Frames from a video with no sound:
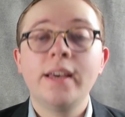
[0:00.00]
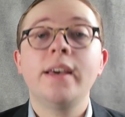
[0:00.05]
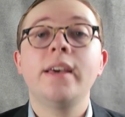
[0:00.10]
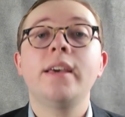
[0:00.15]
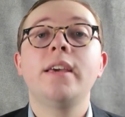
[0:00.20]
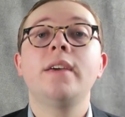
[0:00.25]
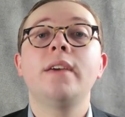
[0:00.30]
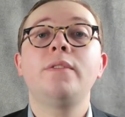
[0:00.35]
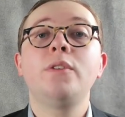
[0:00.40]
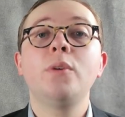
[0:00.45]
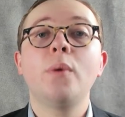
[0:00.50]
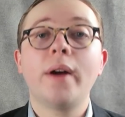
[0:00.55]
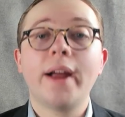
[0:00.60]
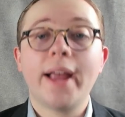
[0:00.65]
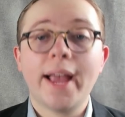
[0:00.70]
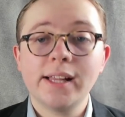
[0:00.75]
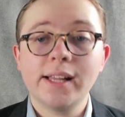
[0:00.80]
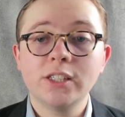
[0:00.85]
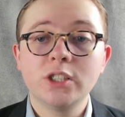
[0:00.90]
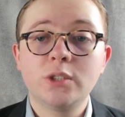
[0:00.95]
If you are
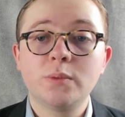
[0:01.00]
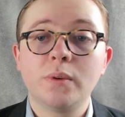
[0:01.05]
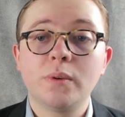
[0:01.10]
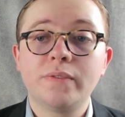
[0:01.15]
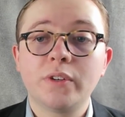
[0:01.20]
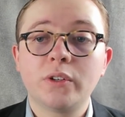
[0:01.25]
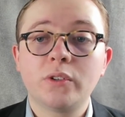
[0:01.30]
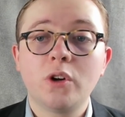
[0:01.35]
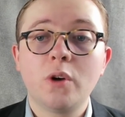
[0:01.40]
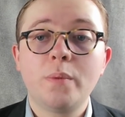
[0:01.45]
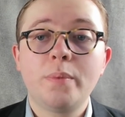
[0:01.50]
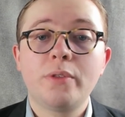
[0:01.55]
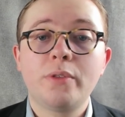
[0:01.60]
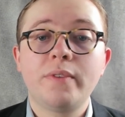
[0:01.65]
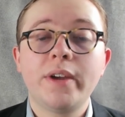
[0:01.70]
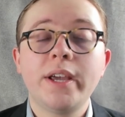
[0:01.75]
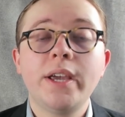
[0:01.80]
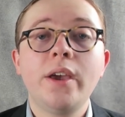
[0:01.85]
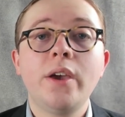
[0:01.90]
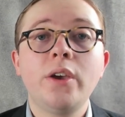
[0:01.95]
eligible for Group
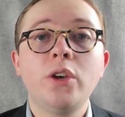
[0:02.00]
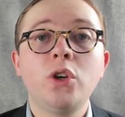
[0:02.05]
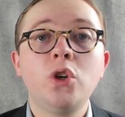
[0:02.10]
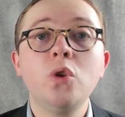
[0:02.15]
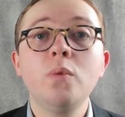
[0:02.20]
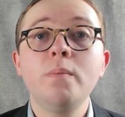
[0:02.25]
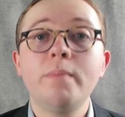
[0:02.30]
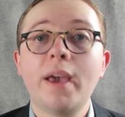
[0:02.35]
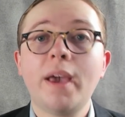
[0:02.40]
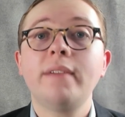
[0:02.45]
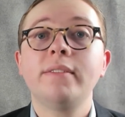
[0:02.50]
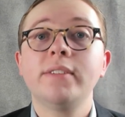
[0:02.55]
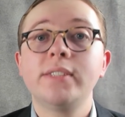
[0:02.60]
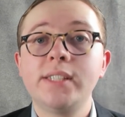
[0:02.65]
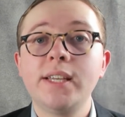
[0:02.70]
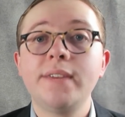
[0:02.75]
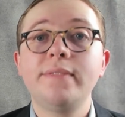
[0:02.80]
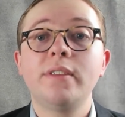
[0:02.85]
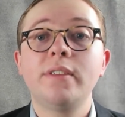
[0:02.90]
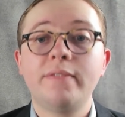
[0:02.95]
3, you may
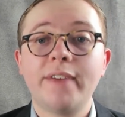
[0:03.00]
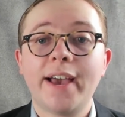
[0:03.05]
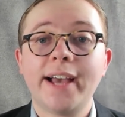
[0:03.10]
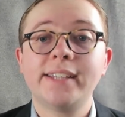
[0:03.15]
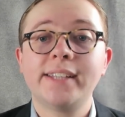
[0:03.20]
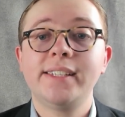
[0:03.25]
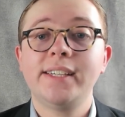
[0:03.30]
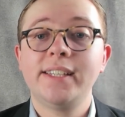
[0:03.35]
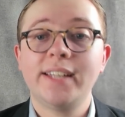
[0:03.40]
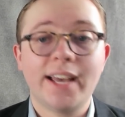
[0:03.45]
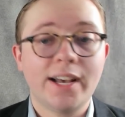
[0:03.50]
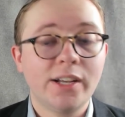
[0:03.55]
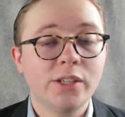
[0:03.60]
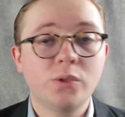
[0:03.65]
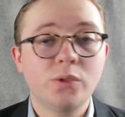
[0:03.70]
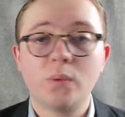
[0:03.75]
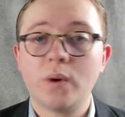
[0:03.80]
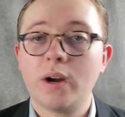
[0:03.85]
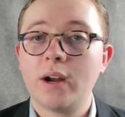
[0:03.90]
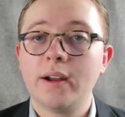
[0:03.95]
receive the vaccine
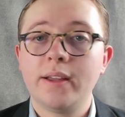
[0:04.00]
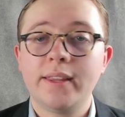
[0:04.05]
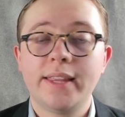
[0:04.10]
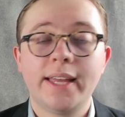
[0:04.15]
elsewhere.